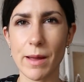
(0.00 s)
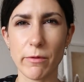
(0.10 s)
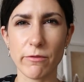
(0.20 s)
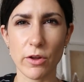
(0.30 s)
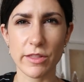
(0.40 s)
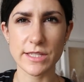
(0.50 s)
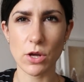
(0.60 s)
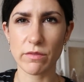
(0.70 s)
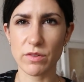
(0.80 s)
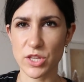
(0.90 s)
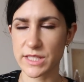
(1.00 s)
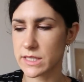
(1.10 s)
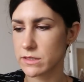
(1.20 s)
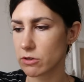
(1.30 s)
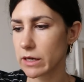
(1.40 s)
I prefer this over just
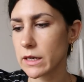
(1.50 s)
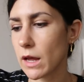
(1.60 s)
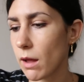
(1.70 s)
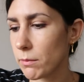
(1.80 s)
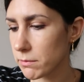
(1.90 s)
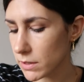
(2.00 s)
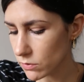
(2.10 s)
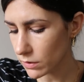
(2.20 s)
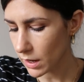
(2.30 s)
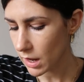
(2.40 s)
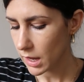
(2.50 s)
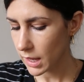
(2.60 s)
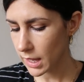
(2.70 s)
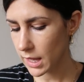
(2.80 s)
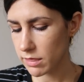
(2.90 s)
a straight almond milk,
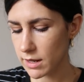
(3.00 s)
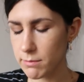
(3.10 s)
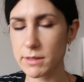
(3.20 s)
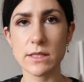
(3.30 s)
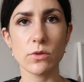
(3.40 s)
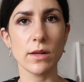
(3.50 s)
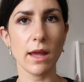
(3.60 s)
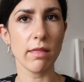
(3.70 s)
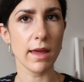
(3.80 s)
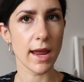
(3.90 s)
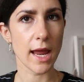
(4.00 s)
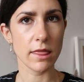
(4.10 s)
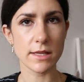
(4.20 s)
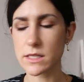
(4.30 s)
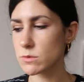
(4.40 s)
and then I mix it all together
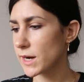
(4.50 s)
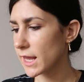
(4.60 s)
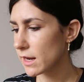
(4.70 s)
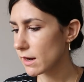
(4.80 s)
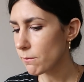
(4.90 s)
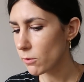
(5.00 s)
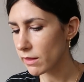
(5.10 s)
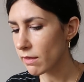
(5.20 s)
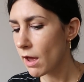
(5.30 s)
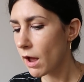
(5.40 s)
and this is what I end up with.